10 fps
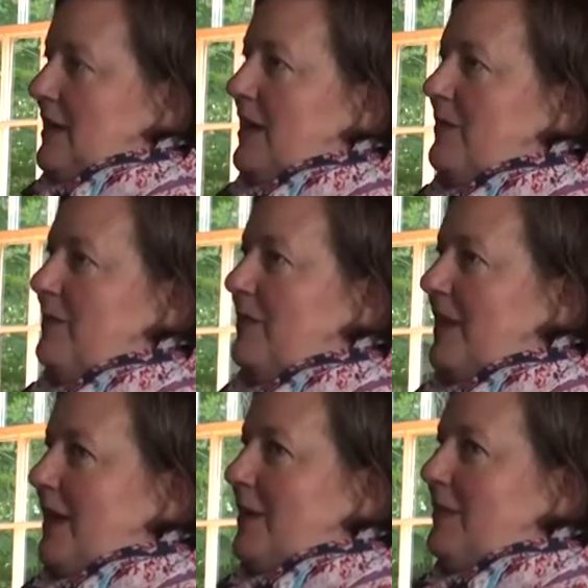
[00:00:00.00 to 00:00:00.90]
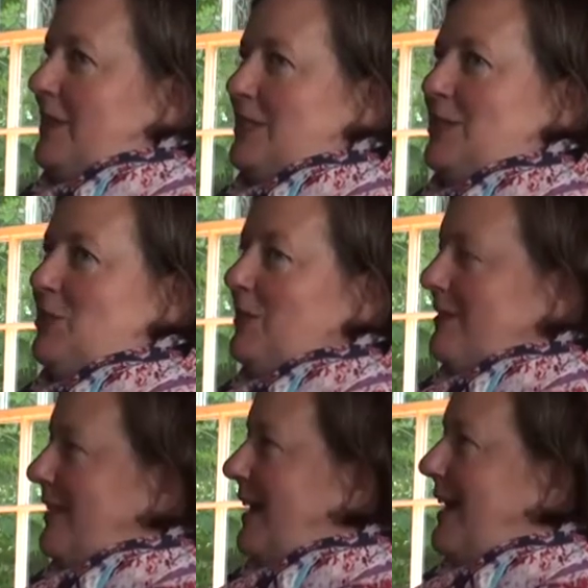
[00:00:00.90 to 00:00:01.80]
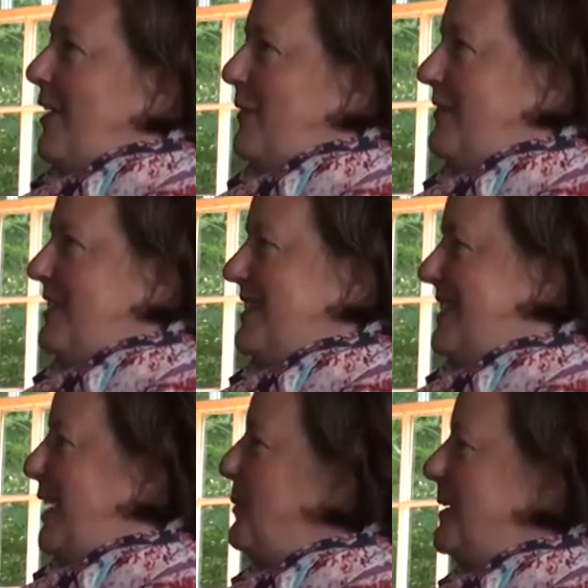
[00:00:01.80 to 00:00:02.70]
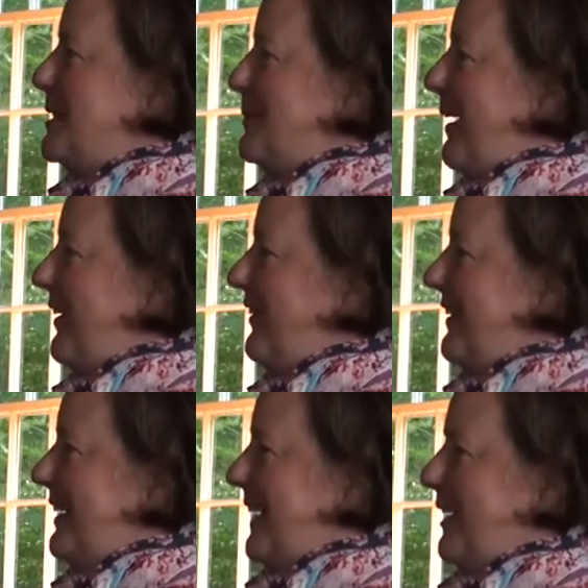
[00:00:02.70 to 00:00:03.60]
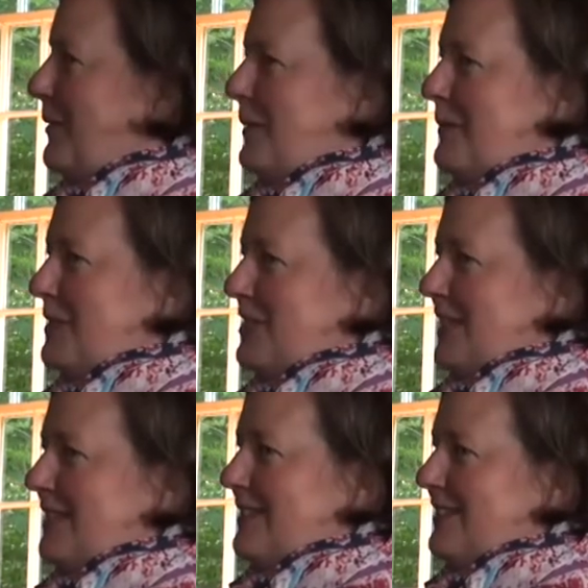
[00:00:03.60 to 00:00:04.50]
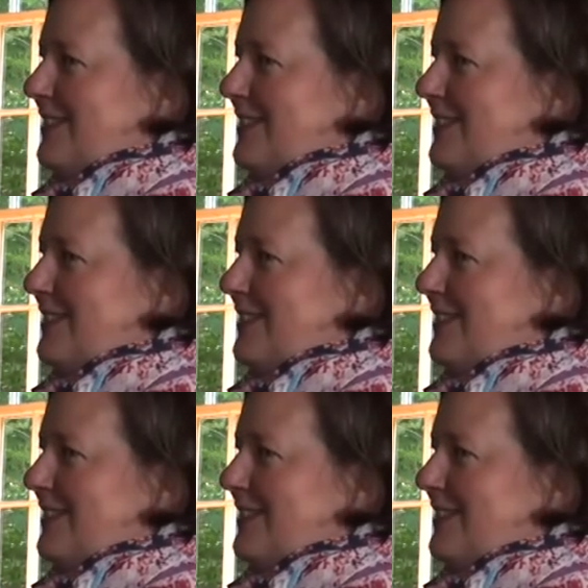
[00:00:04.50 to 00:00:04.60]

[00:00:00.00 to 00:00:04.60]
Um, I'm a student right now of the Zingerman's model in Ann Arbor, Michigan.